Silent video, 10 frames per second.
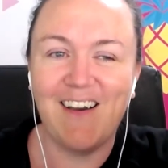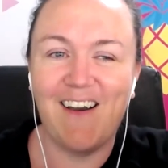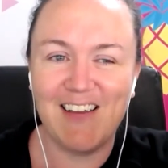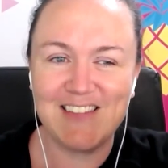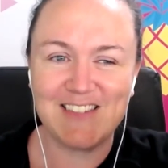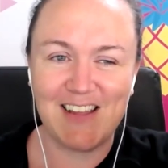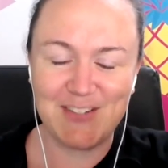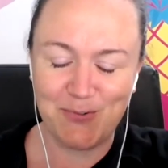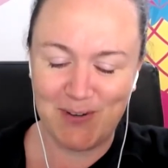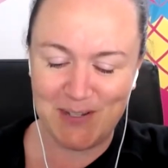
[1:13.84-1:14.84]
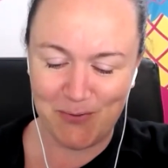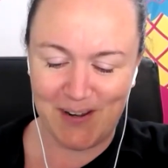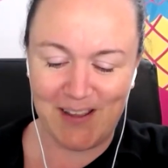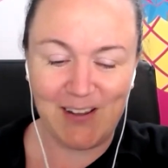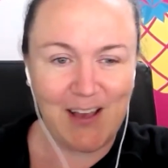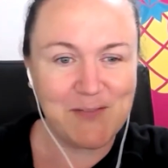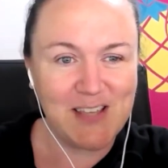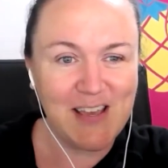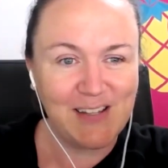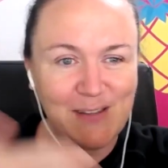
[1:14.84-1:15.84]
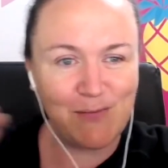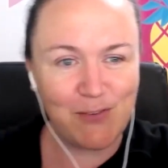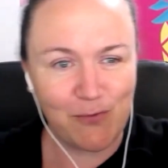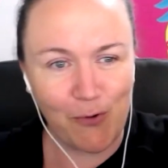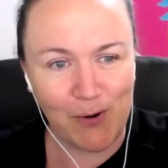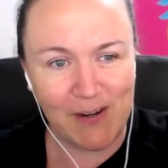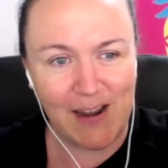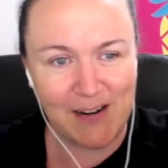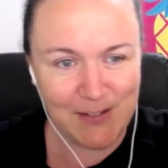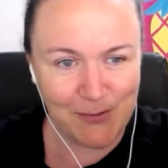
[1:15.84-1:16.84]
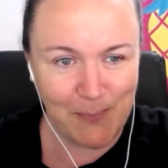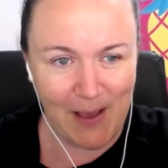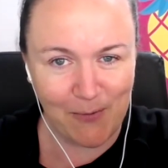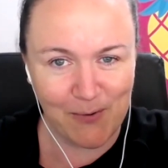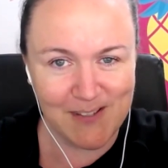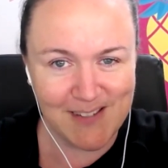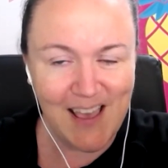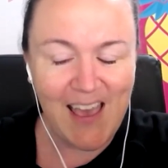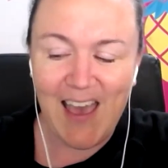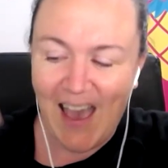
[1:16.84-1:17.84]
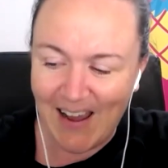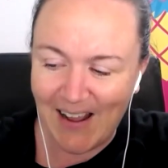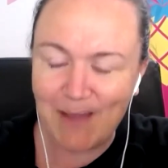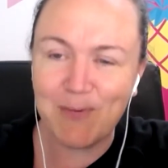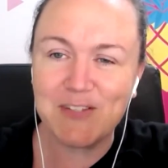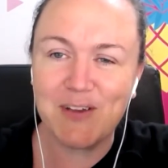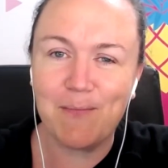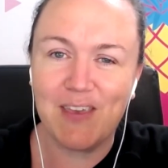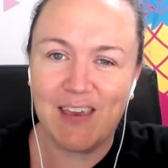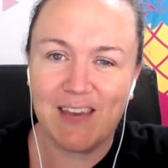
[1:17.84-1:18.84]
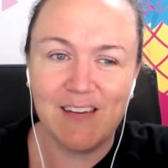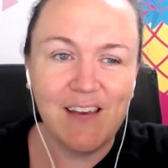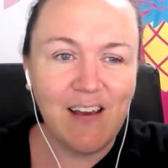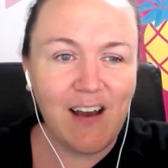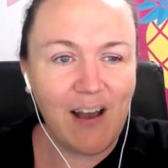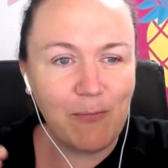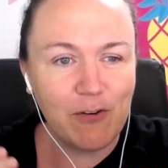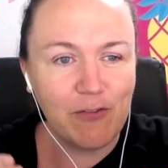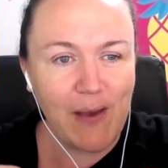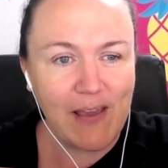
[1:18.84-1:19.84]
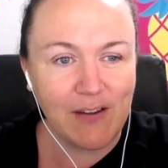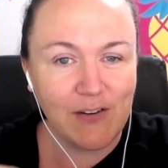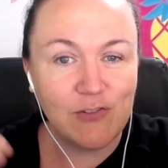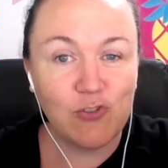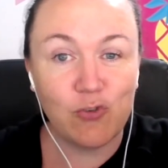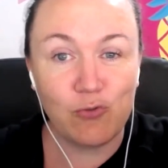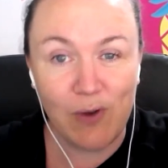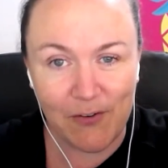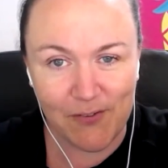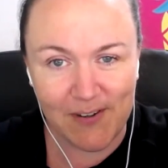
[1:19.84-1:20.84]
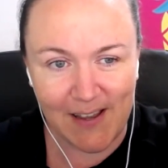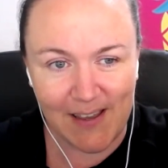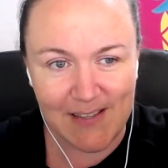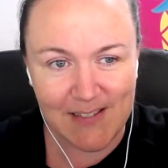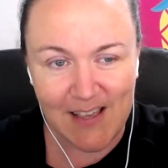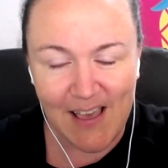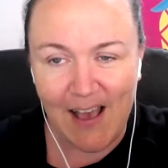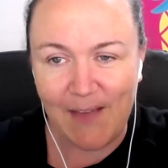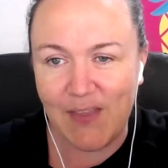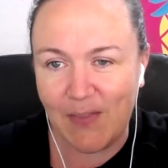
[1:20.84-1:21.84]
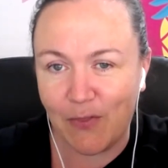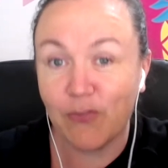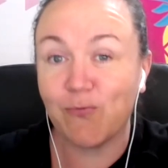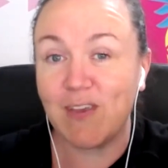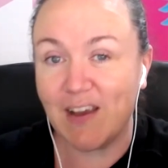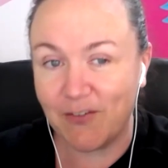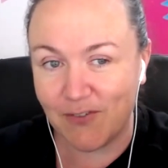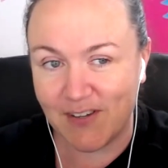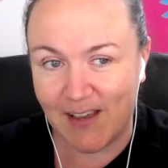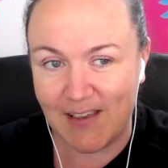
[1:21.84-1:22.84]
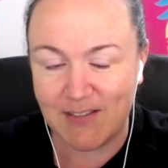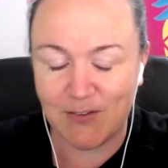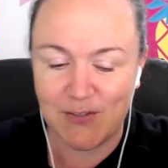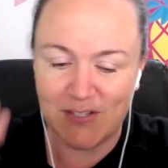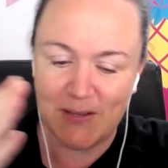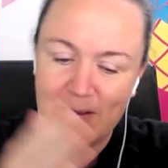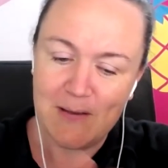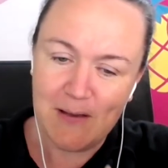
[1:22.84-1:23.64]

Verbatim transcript: Hindsight's 2020, life's lived forward and understood backwards. Had I had my time again, I would have made it 200 days and then 300 days, because